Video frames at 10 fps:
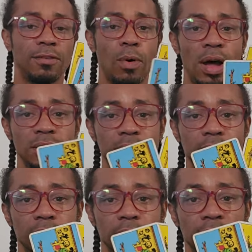of
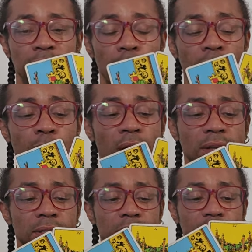Wands, Four of
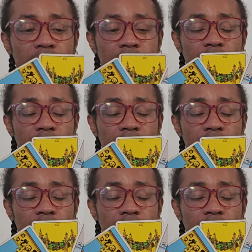Wands,